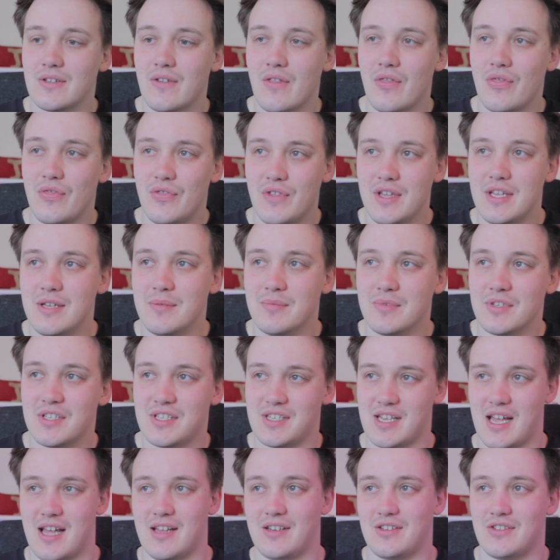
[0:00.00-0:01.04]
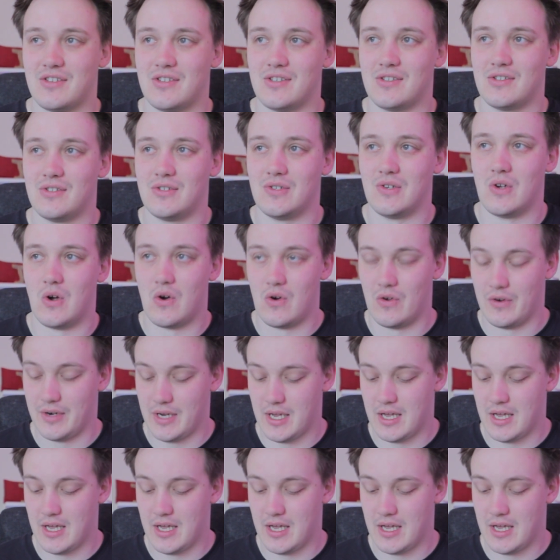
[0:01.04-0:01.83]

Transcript: themed sets on